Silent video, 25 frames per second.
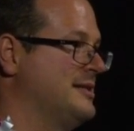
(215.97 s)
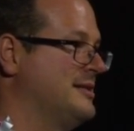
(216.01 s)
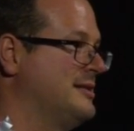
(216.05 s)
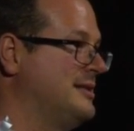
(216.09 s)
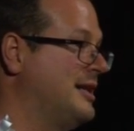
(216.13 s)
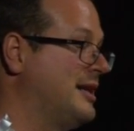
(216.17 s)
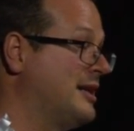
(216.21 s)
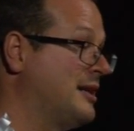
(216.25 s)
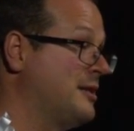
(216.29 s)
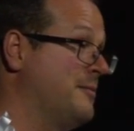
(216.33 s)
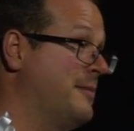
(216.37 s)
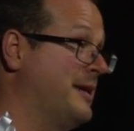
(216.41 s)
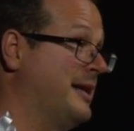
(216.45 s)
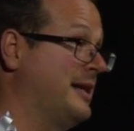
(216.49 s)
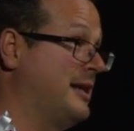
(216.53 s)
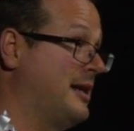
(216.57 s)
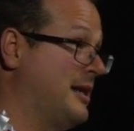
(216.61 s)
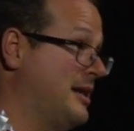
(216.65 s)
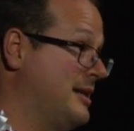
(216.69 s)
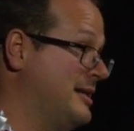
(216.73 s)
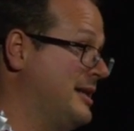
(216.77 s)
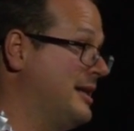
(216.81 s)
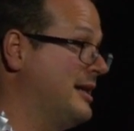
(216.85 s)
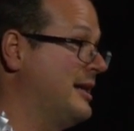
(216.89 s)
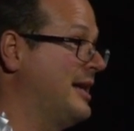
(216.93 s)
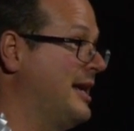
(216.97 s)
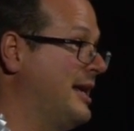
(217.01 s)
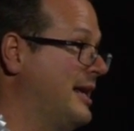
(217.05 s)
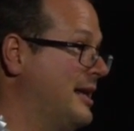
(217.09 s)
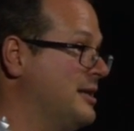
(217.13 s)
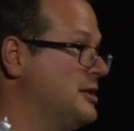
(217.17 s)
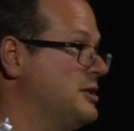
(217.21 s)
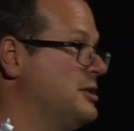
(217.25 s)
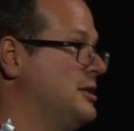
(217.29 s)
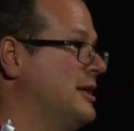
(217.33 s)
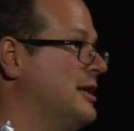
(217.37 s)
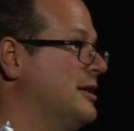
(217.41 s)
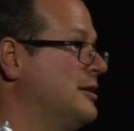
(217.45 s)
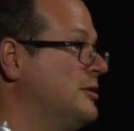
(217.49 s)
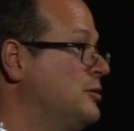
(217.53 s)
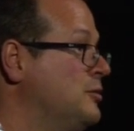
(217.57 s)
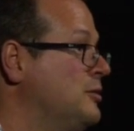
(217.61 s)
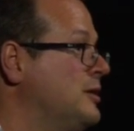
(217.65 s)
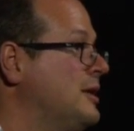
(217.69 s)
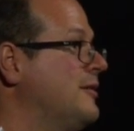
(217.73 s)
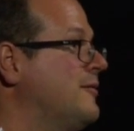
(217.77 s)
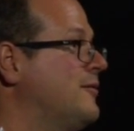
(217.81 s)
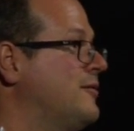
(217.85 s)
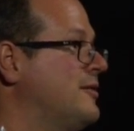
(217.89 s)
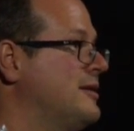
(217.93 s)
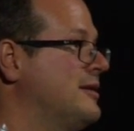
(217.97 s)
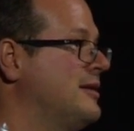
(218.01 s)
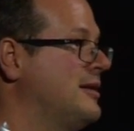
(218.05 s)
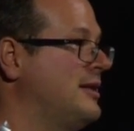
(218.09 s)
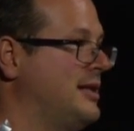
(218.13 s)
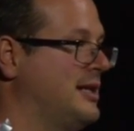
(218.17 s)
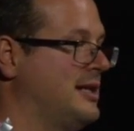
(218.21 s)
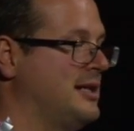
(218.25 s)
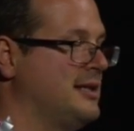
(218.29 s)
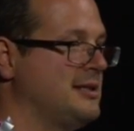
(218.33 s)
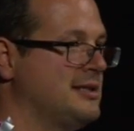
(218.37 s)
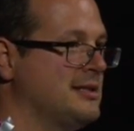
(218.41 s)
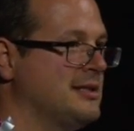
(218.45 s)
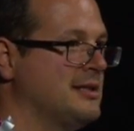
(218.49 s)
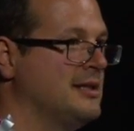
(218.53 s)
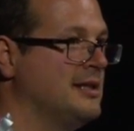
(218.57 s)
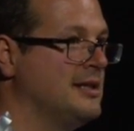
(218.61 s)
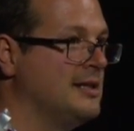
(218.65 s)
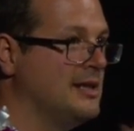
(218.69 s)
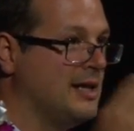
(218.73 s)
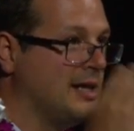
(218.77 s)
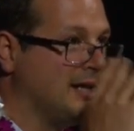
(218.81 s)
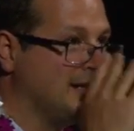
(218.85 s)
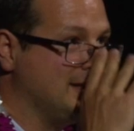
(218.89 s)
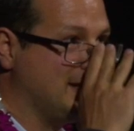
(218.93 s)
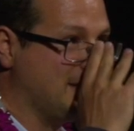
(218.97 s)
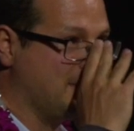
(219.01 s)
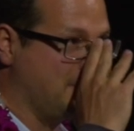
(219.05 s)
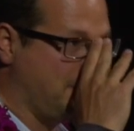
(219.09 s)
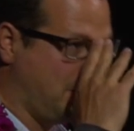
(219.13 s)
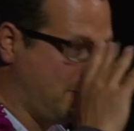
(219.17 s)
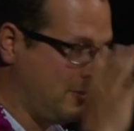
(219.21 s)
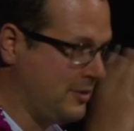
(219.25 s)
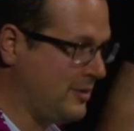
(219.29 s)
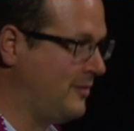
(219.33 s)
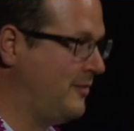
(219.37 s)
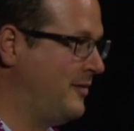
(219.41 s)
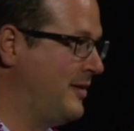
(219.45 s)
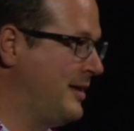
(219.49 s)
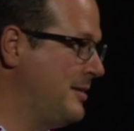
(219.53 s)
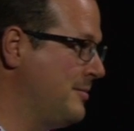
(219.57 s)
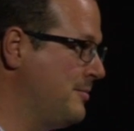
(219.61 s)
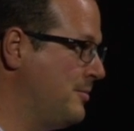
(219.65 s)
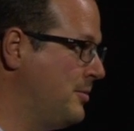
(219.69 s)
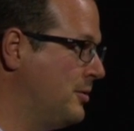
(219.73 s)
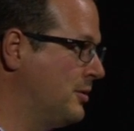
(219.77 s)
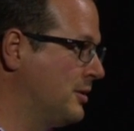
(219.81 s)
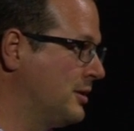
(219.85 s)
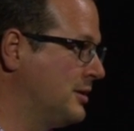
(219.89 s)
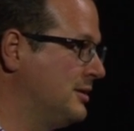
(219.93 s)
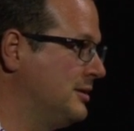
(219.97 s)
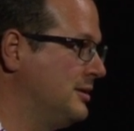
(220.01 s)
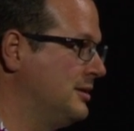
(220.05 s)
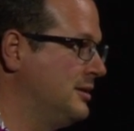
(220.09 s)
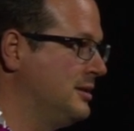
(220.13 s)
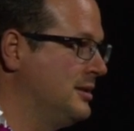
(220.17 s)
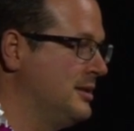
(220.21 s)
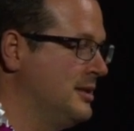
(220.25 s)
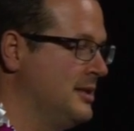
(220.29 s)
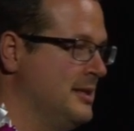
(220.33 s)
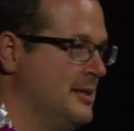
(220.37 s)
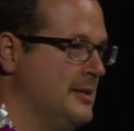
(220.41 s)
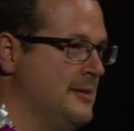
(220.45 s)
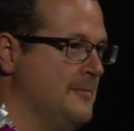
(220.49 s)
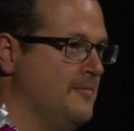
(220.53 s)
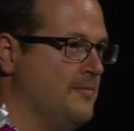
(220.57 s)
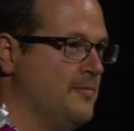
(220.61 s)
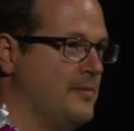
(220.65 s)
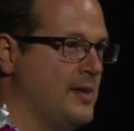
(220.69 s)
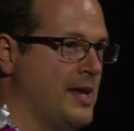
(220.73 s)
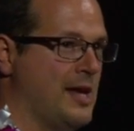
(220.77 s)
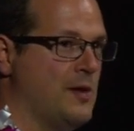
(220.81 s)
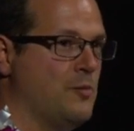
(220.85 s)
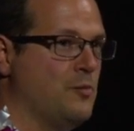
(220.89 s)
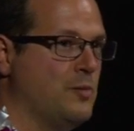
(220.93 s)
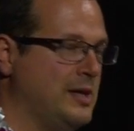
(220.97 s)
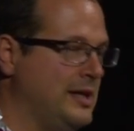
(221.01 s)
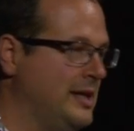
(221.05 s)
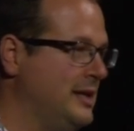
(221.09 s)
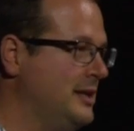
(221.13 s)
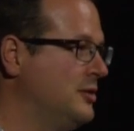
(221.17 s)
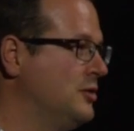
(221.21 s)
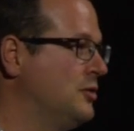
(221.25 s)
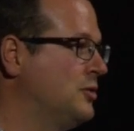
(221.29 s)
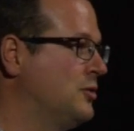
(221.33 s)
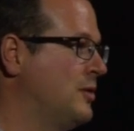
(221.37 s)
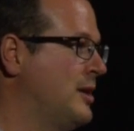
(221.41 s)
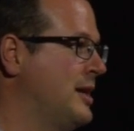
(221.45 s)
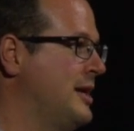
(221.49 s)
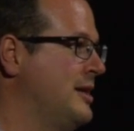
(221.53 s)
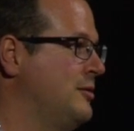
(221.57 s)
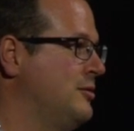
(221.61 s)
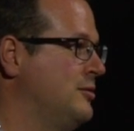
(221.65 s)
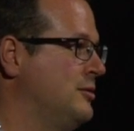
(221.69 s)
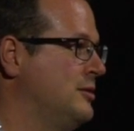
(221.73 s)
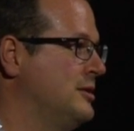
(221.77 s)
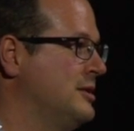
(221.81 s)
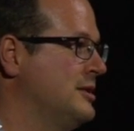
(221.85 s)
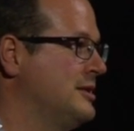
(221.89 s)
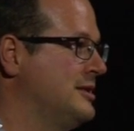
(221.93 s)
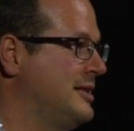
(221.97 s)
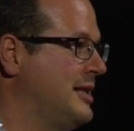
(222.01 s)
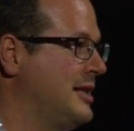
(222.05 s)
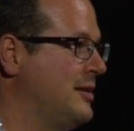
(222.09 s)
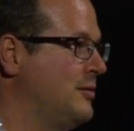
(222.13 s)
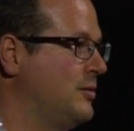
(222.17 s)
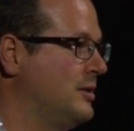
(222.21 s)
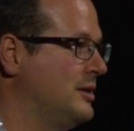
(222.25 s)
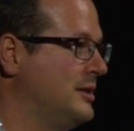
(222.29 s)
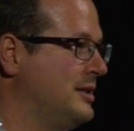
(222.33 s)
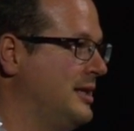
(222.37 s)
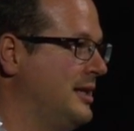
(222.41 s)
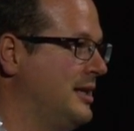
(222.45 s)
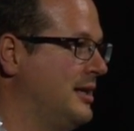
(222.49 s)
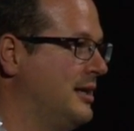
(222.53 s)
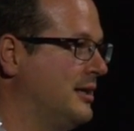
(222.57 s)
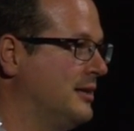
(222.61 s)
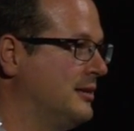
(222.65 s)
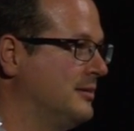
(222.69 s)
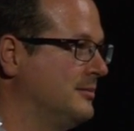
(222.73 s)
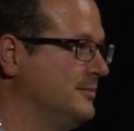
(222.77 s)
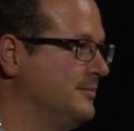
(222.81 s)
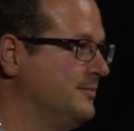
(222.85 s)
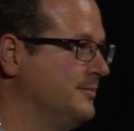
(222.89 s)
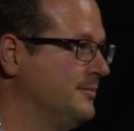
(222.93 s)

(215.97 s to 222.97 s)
Dark matter and dark energy are two different things, and they're both very important, and we need to try to understand what they are.